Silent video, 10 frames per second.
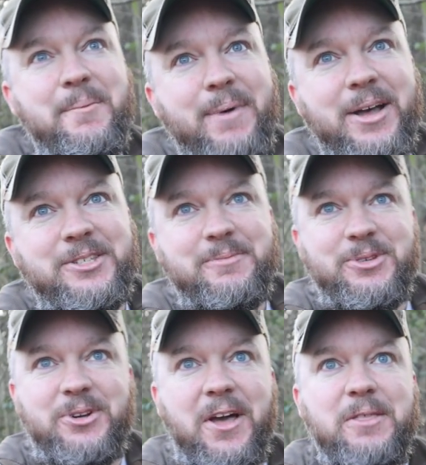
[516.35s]
possums
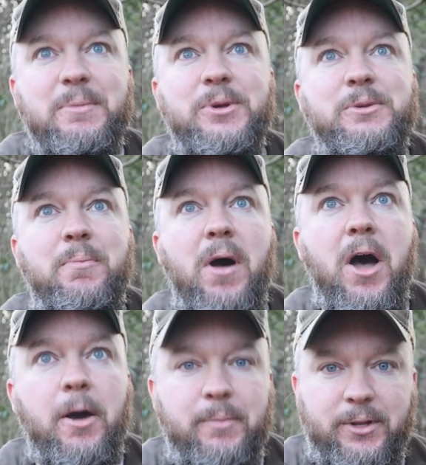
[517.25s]
are not the most
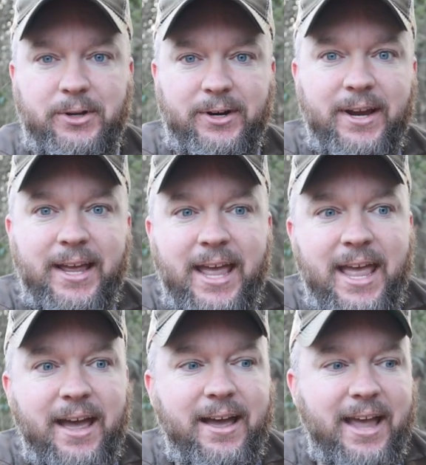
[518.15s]
popular
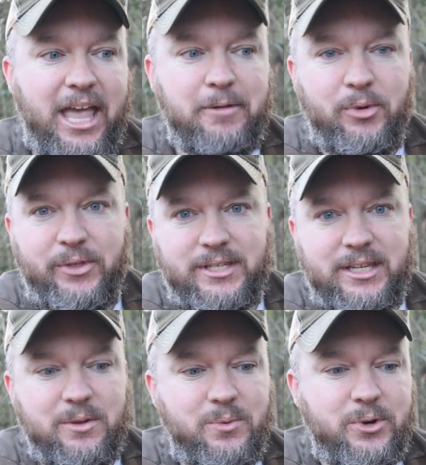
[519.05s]
animal that's
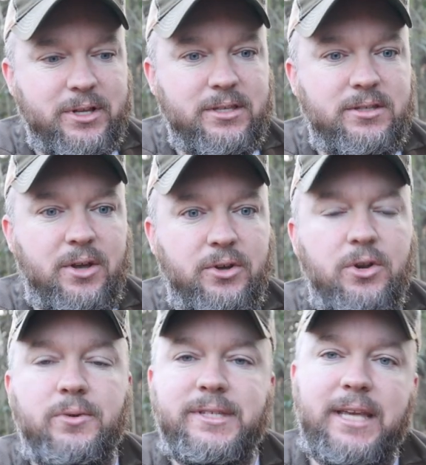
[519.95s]
in the woods, so you
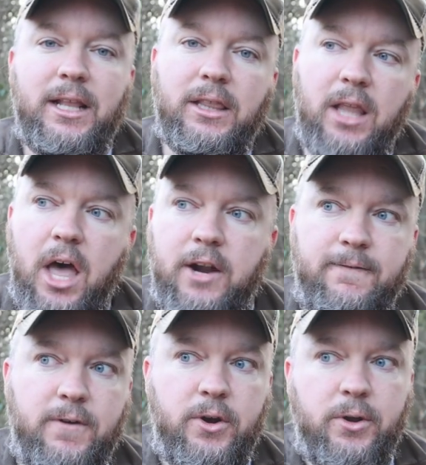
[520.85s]
don't see a lot of
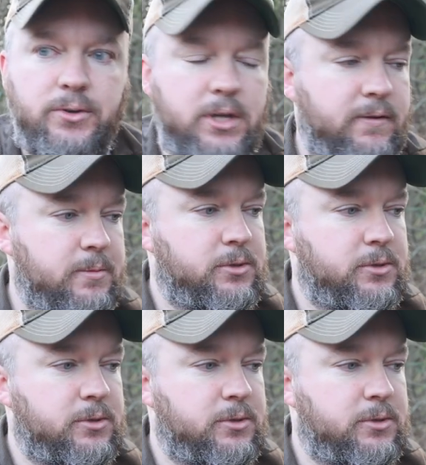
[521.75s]
photos of them.